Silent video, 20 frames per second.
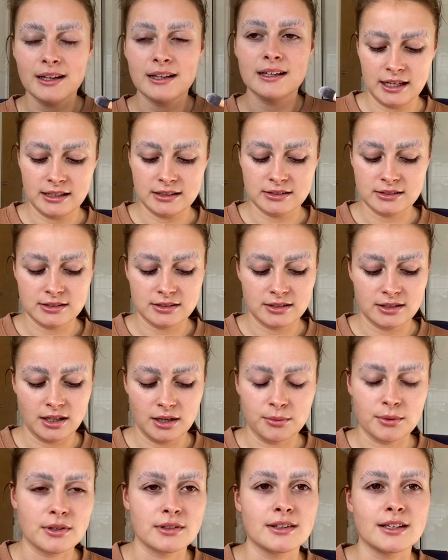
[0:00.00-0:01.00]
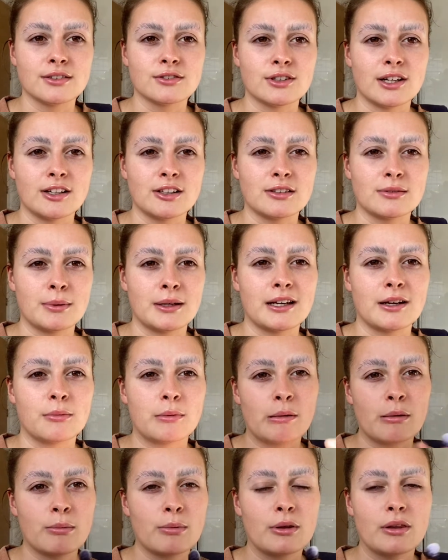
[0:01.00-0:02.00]
It's a weird thing to try and explain. I'll maybe
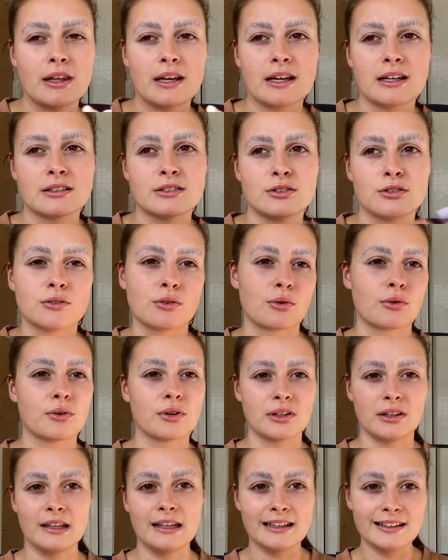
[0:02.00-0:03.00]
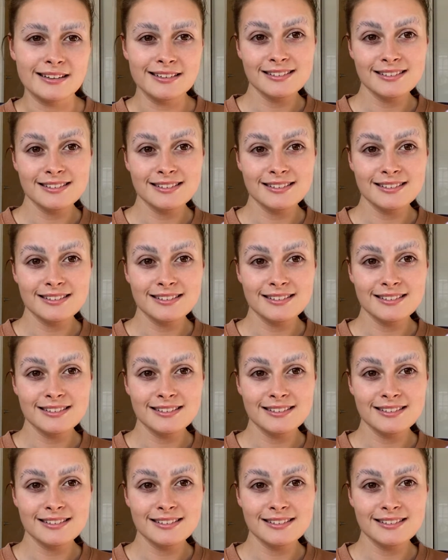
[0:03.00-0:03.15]
put like a tutorial in,